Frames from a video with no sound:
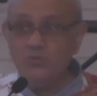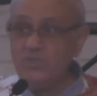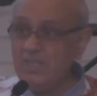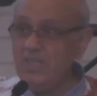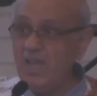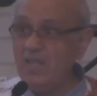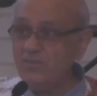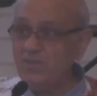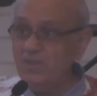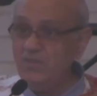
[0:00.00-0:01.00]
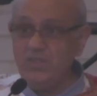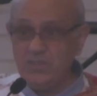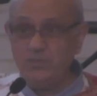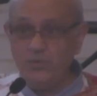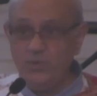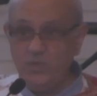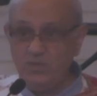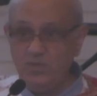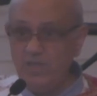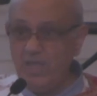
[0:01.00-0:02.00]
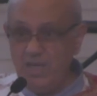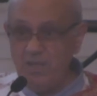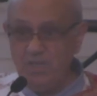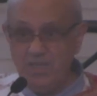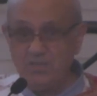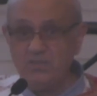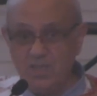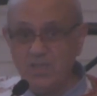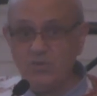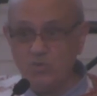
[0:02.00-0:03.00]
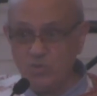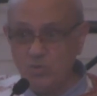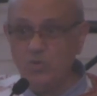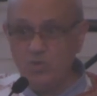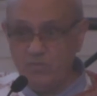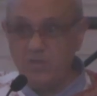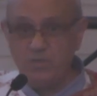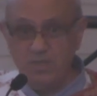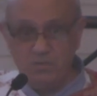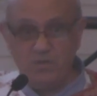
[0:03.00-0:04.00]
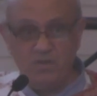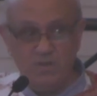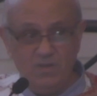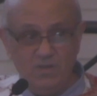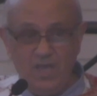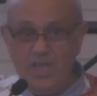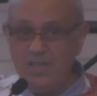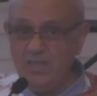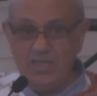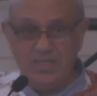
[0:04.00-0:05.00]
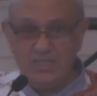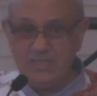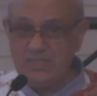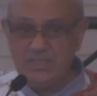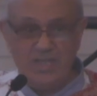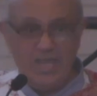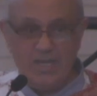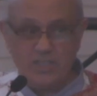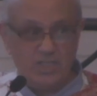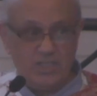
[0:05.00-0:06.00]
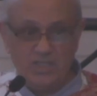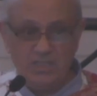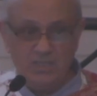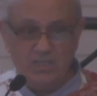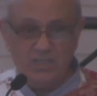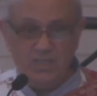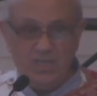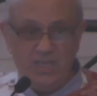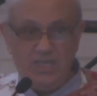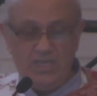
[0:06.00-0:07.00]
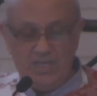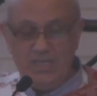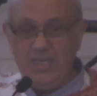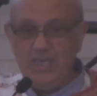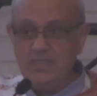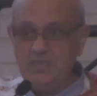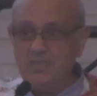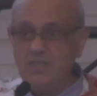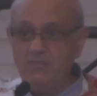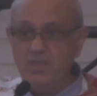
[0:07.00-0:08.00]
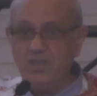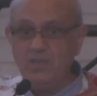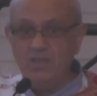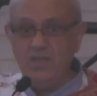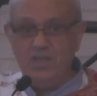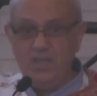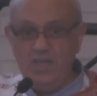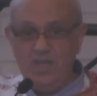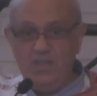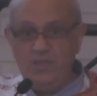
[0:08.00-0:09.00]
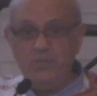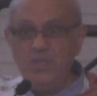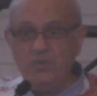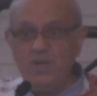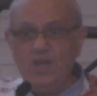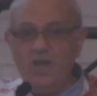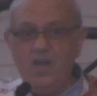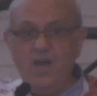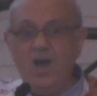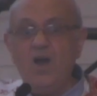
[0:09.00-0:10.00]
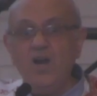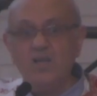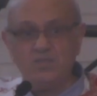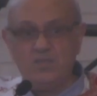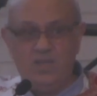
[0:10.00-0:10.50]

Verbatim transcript: see, at this point, the enemy is taking control of the people and is actually uh, is giving uh, uh, uh, the people a, a hard time